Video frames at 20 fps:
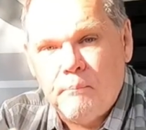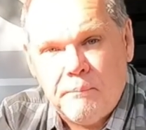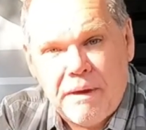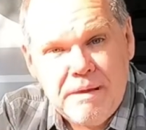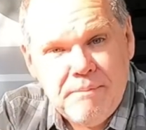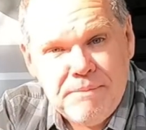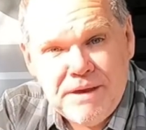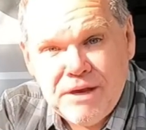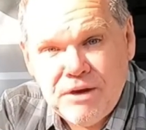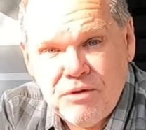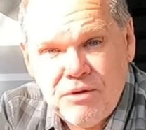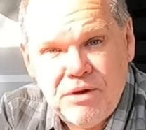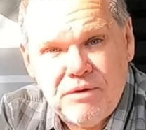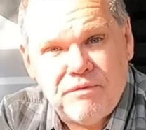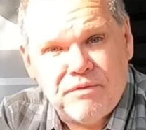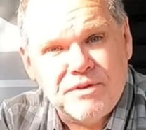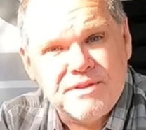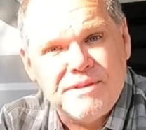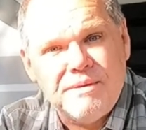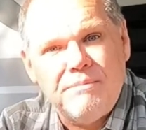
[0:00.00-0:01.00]
might be
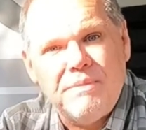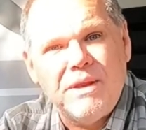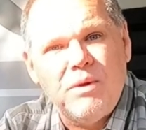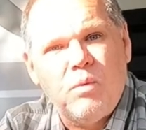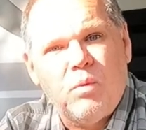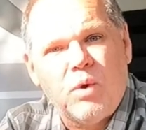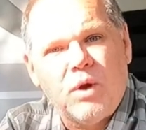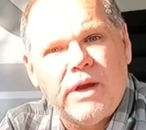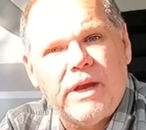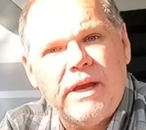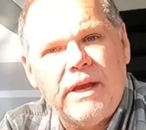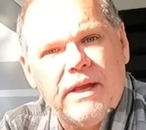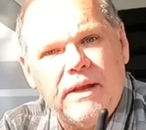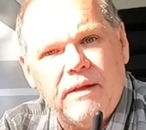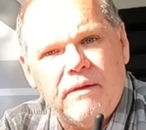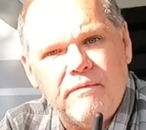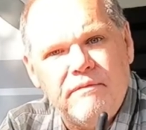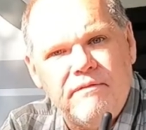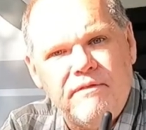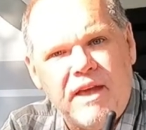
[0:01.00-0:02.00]
good for somebody working
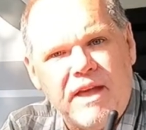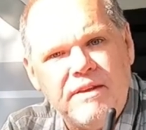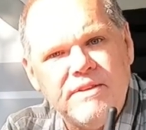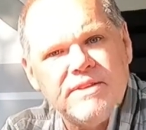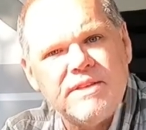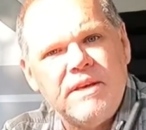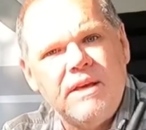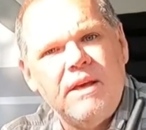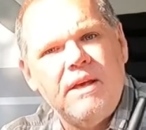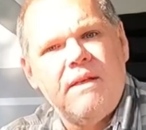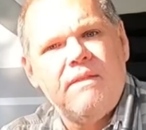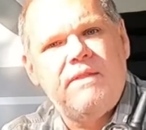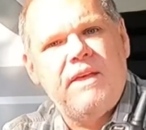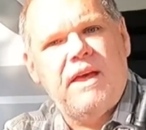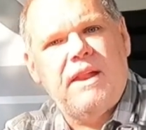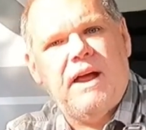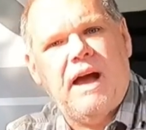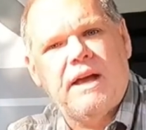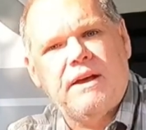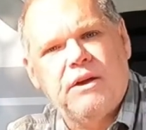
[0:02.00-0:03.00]
in an event,
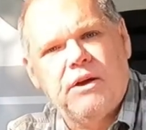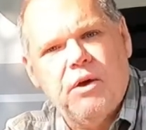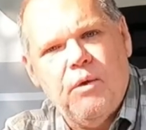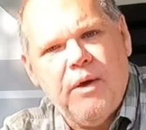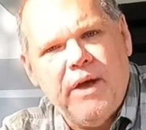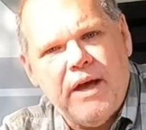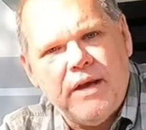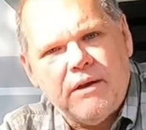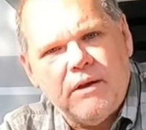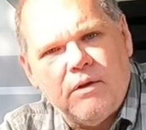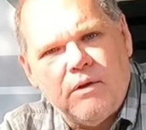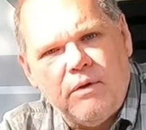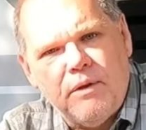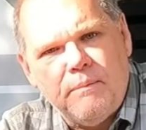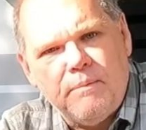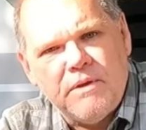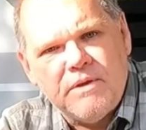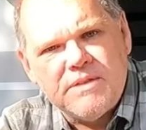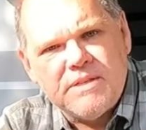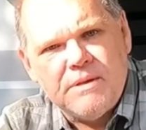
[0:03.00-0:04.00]
then I could go ahead and
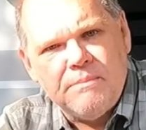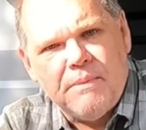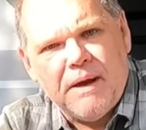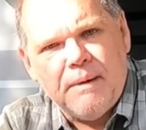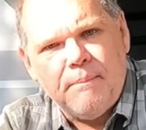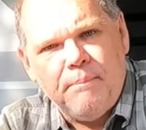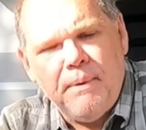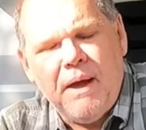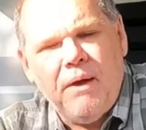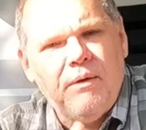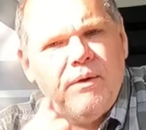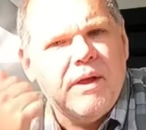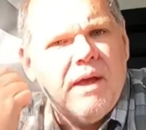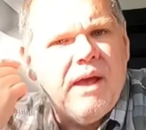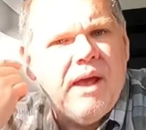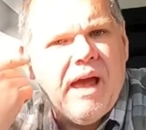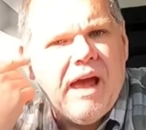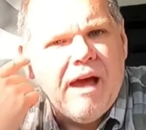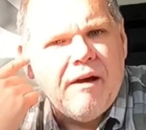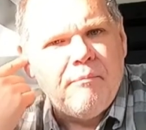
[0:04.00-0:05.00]
clip this to my belt,
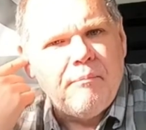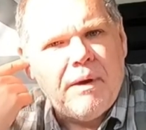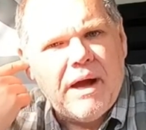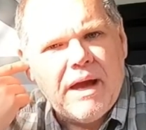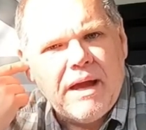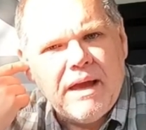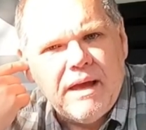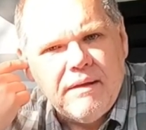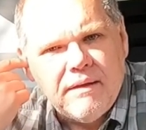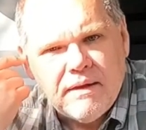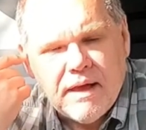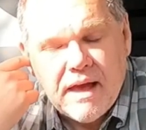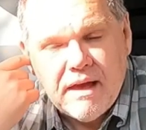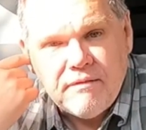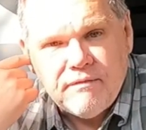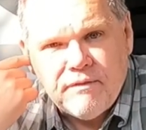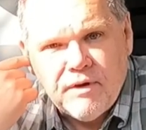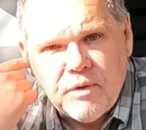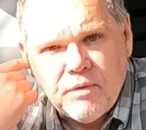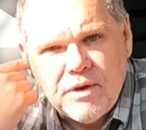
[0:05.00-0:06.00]
have my
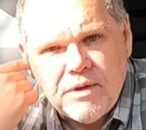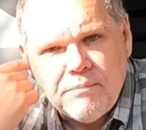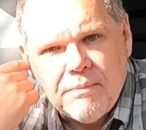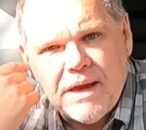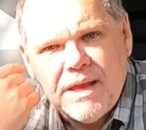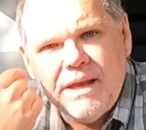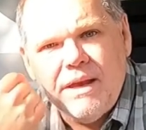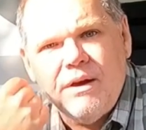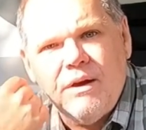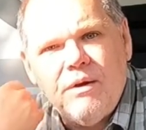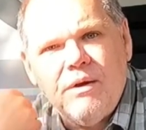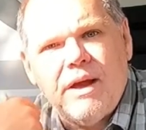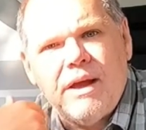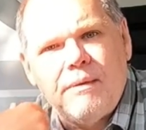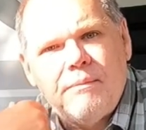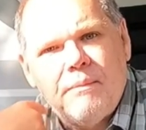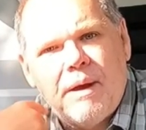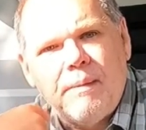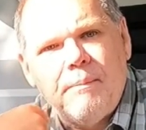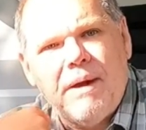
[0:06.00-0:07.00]
headphone in my ear
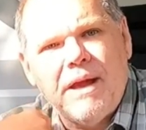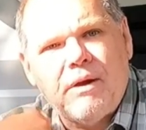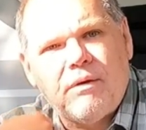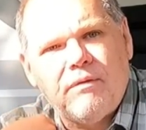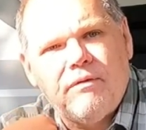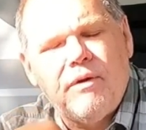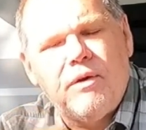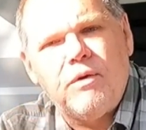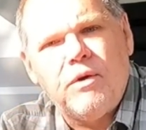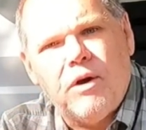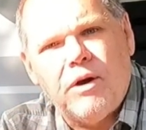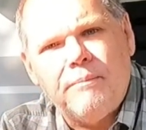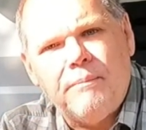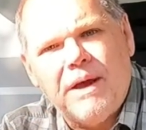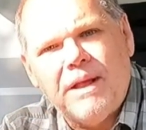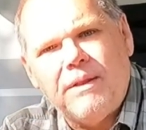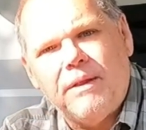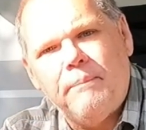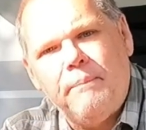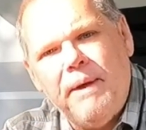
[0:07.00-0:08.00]
and my microphone on
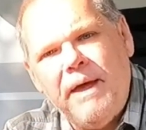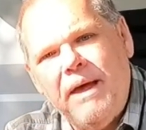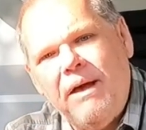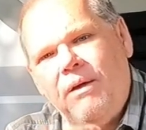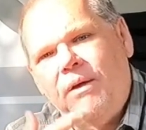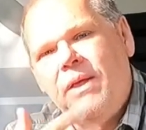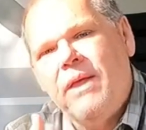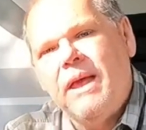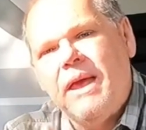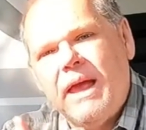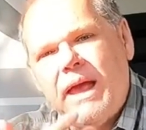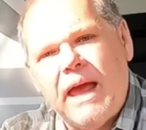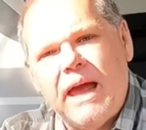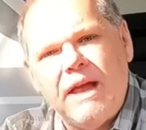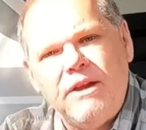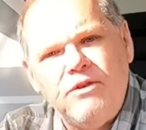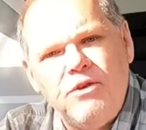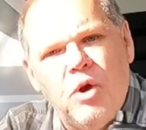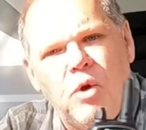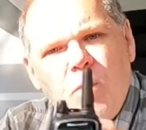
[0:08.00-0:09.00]
my lapel,
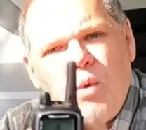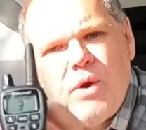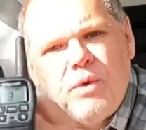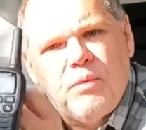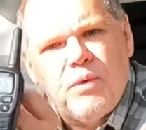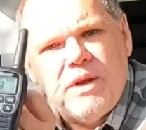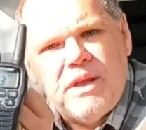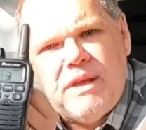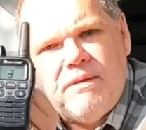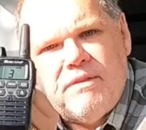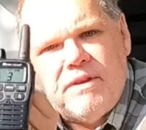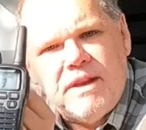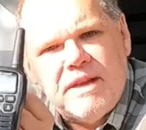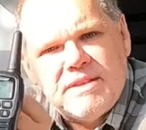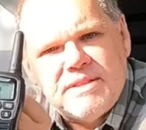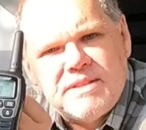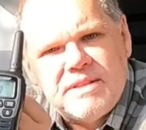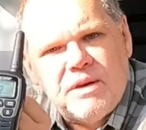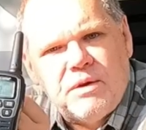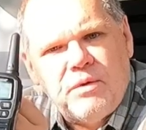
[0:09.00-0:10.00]
and no one would even
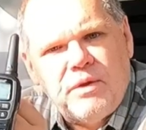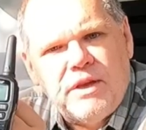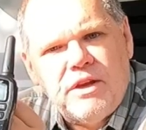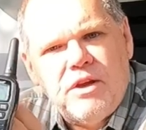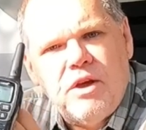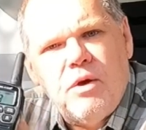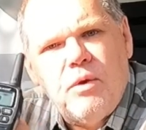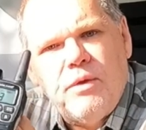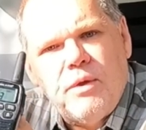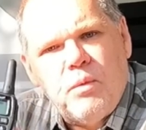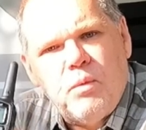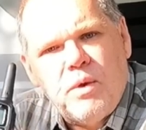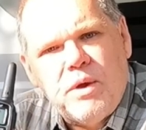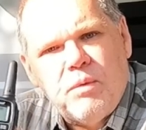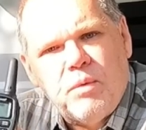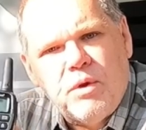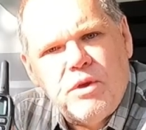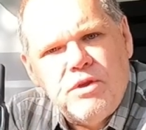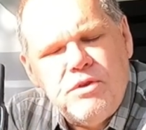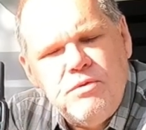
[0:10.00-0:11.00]
necessarily know that
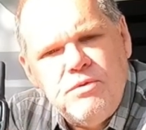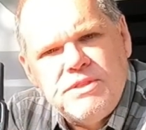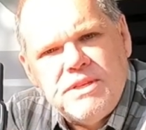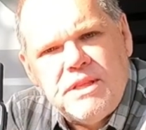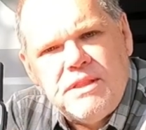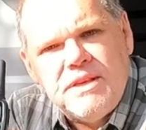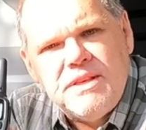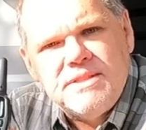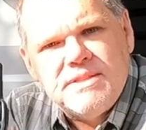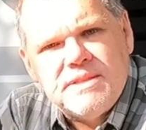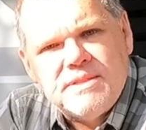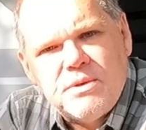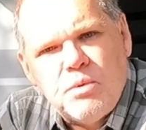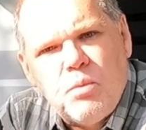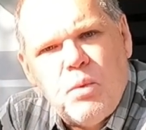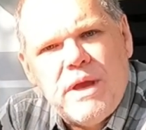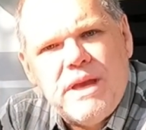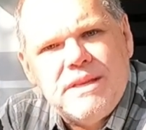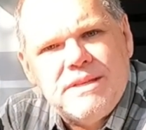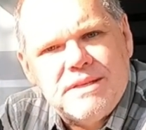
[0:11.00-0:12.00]
we were using these as
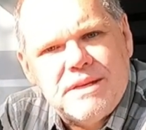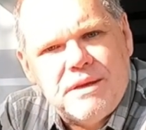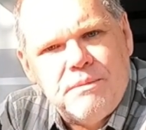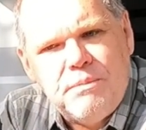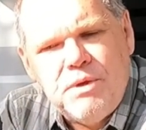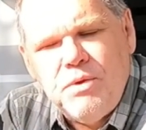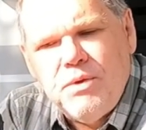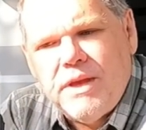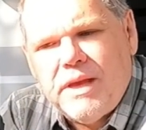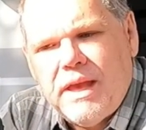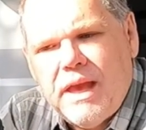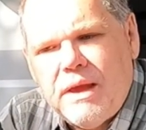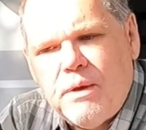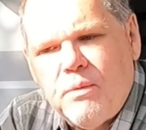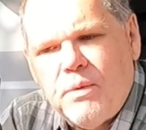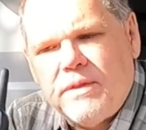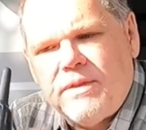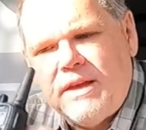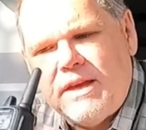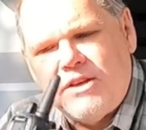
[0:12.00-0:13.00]
a way to
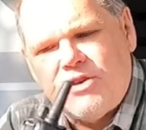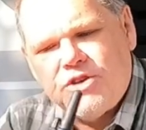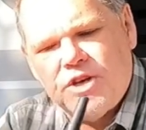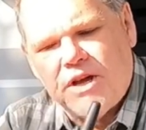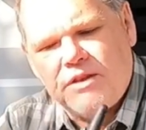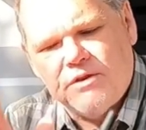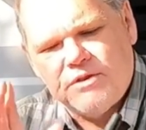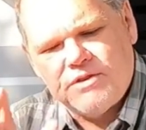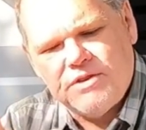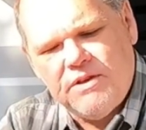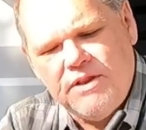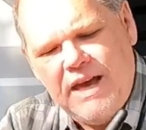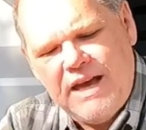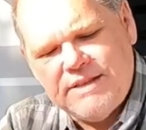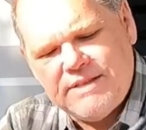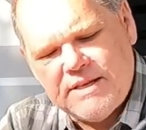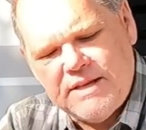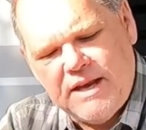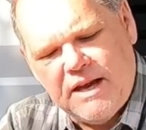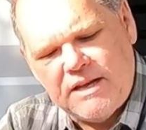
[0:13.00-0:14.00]
communicate with each other. So
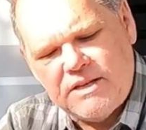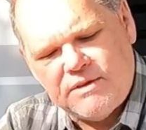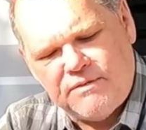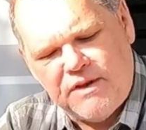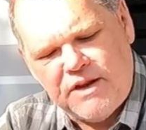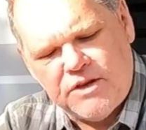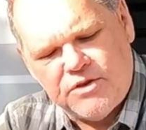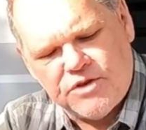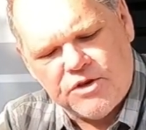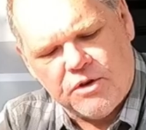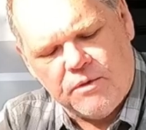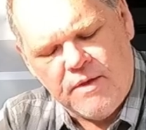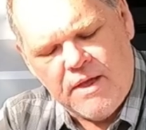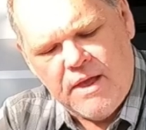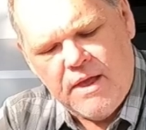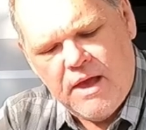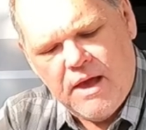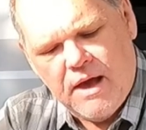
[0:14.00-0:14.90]
that's a nice feature.